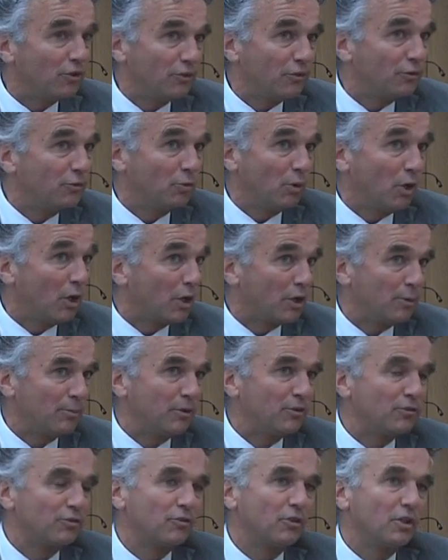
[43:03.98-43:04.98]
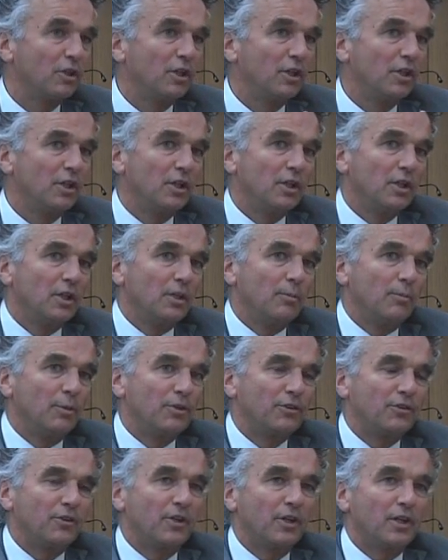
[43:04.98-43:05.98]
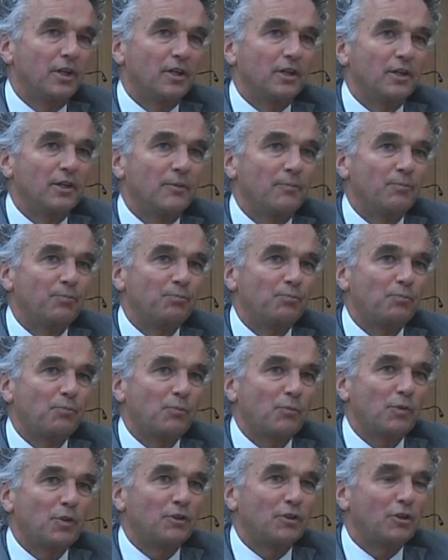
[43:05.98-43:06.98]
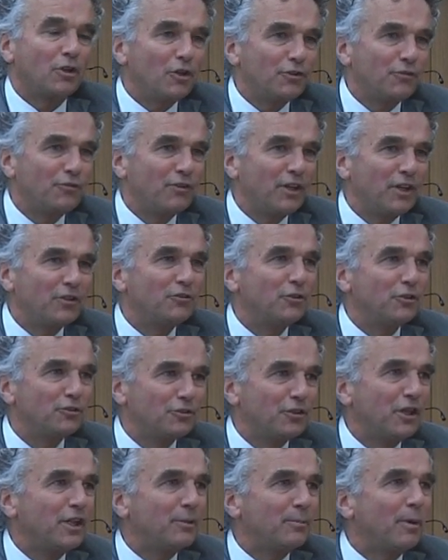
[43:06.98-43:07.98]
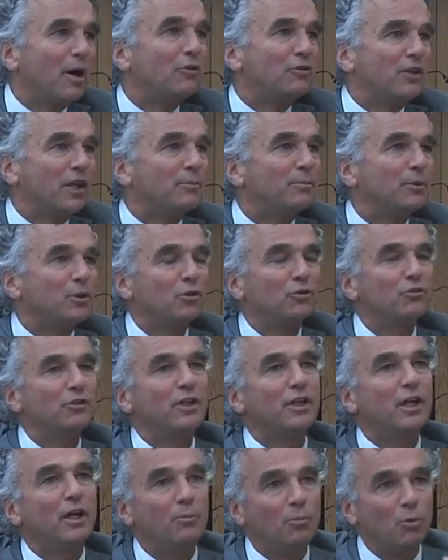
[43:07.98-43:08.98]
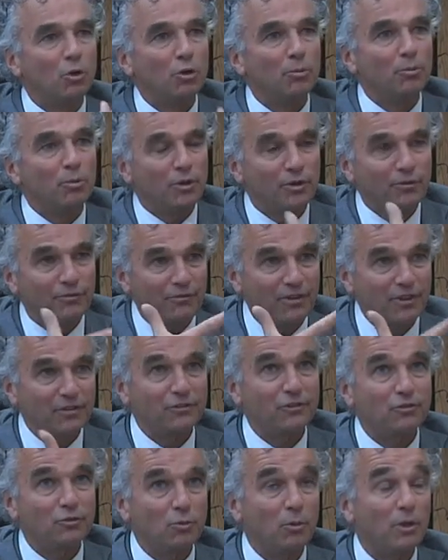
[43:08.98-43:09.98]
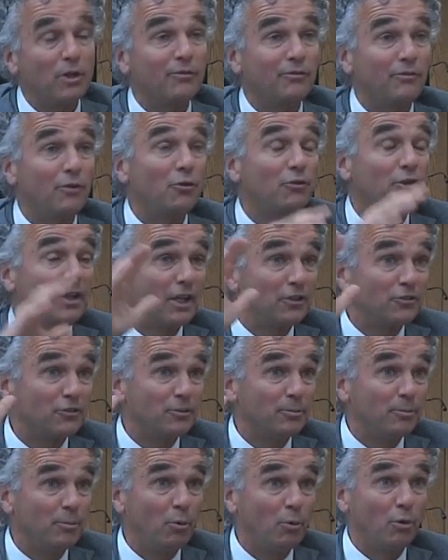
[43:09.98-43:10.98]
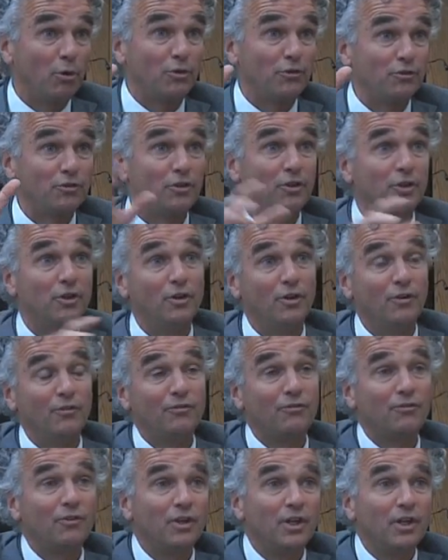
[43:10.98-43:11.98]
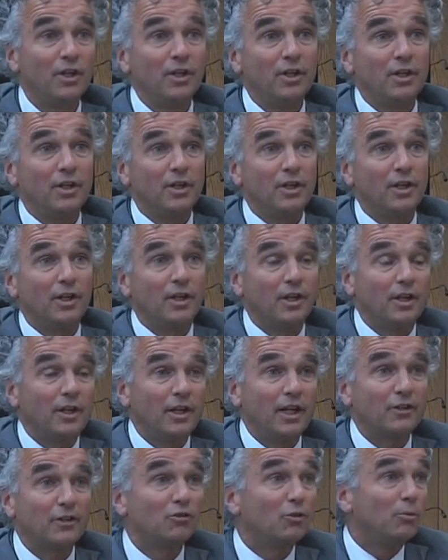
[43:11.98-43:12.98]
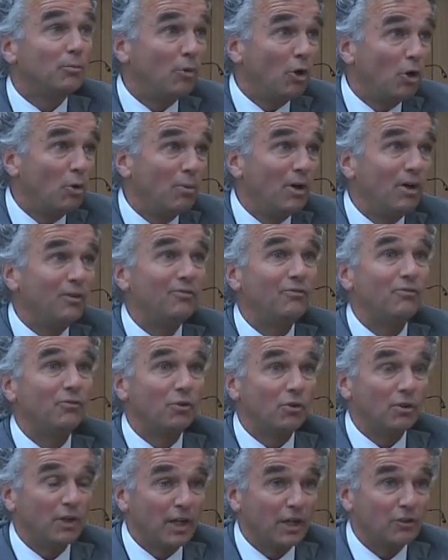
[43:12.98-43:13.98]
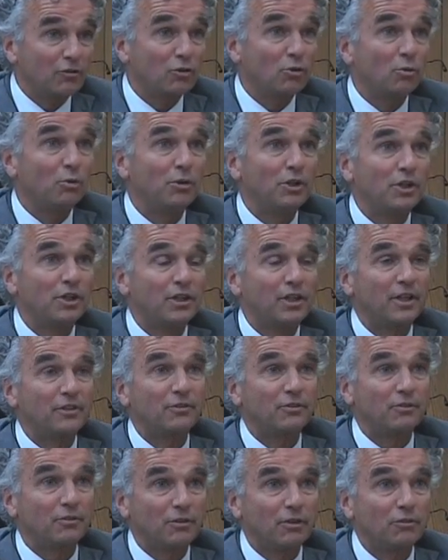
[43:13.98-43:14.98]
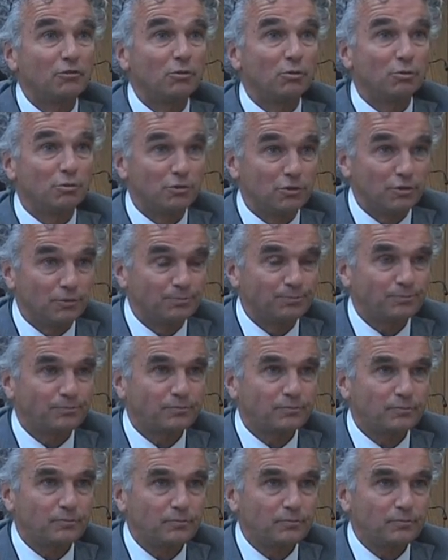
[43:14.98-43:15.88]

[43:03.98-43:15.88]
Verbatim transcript: up, two arguments, but. Uh, The last thing is not said about that, because there are now more and more investors who want to vote against the board of uh, ExxonMobil for excluding that resolution.